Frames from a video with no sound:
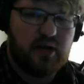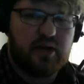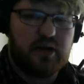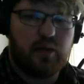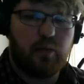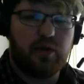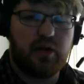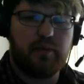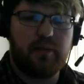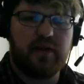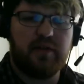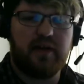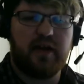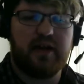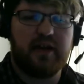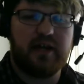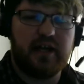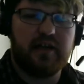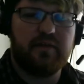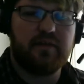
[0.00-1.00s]
You want to be that
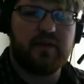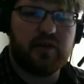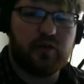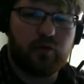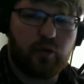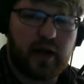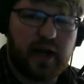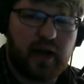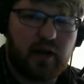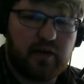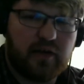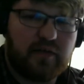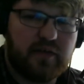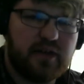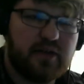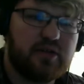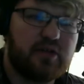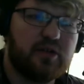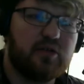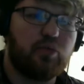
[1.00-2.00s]
even ground, and
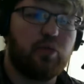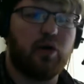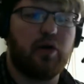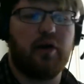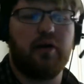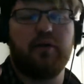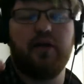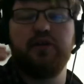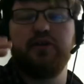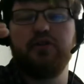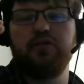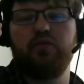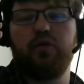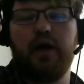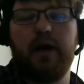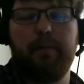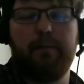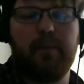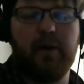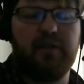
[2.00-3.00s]
this is why I
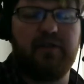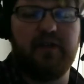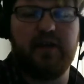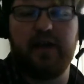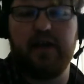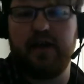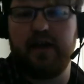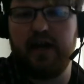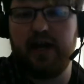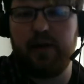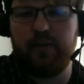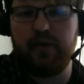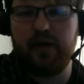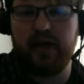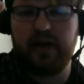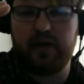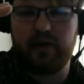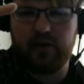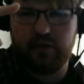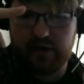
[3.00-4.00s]
put the camera
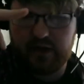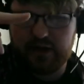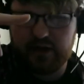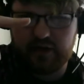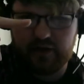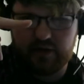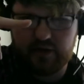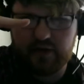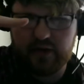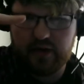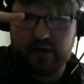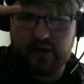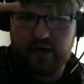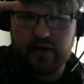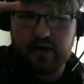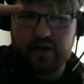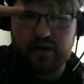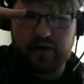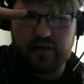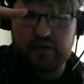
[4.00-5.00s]
angle here,
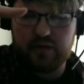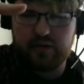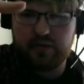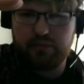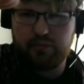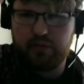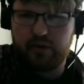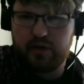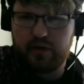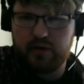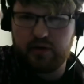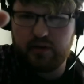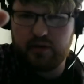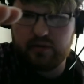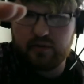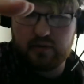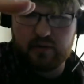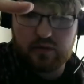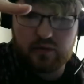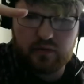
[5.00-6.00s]
because it's pretty,
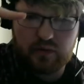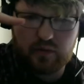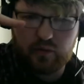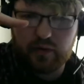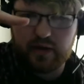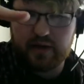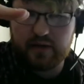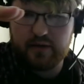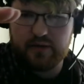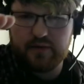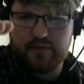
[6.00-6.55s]
quite